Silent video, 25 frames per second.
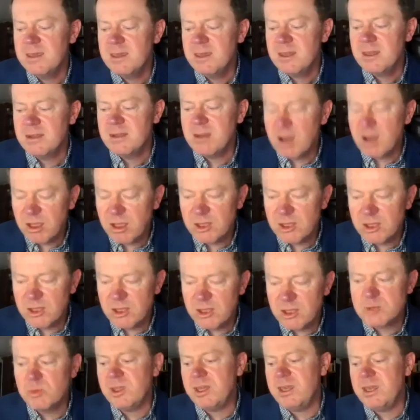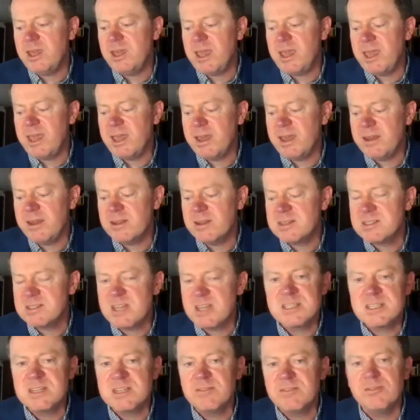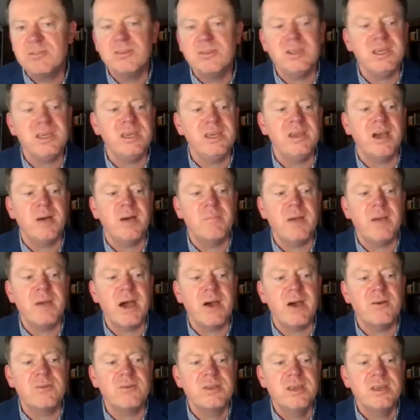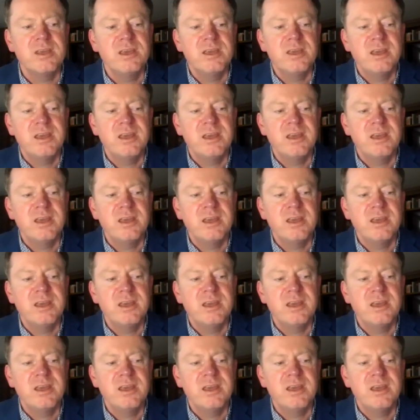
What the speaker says: knowledgeably and sensitively about